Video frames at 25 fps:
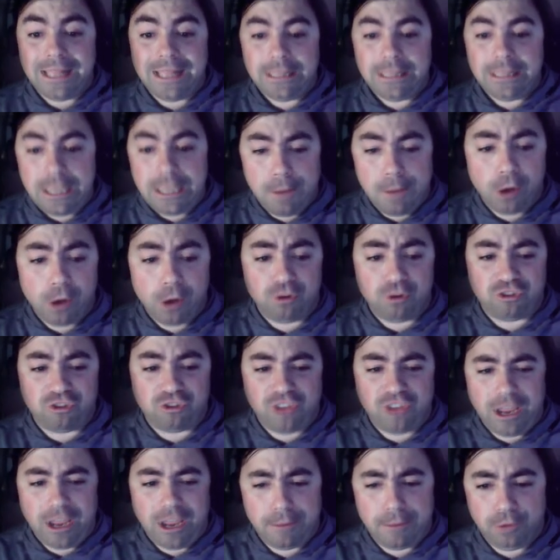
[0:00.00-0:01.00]
Debo
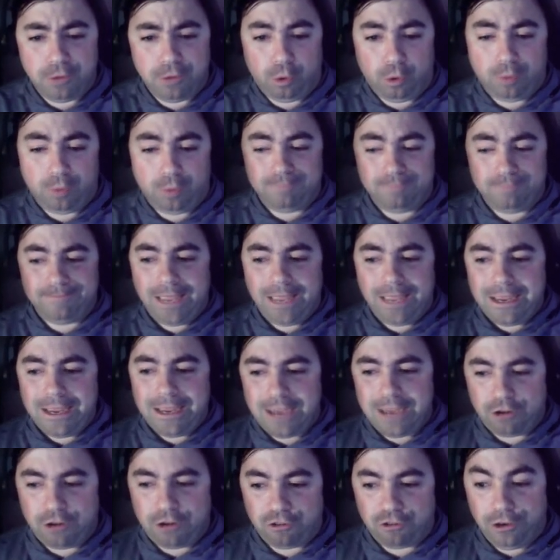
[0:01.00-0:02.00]
Samuel
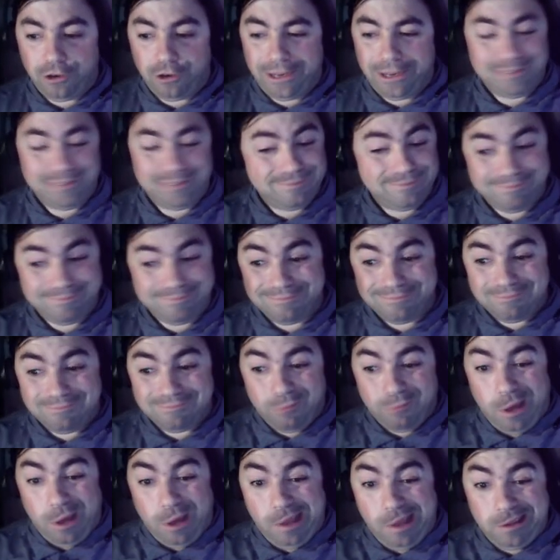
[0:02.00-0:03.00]
yesterday,
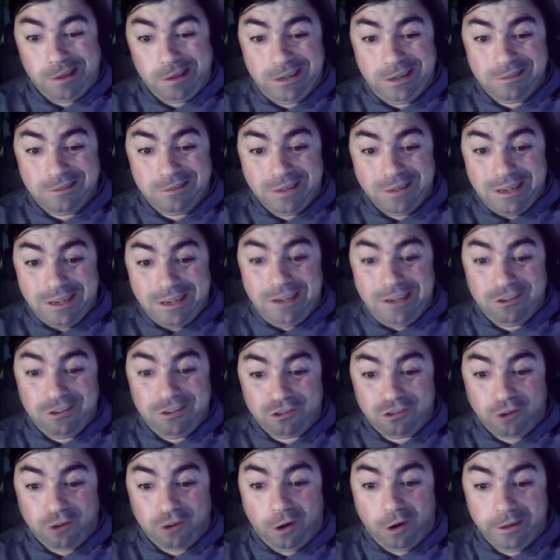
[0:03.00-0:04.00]
well, he
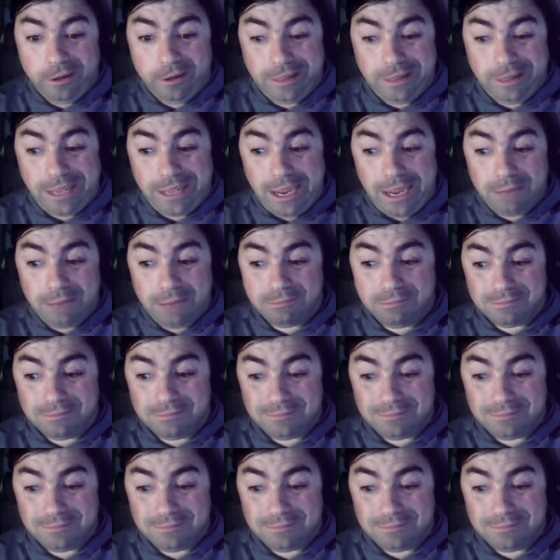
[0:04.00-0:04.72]
started the game.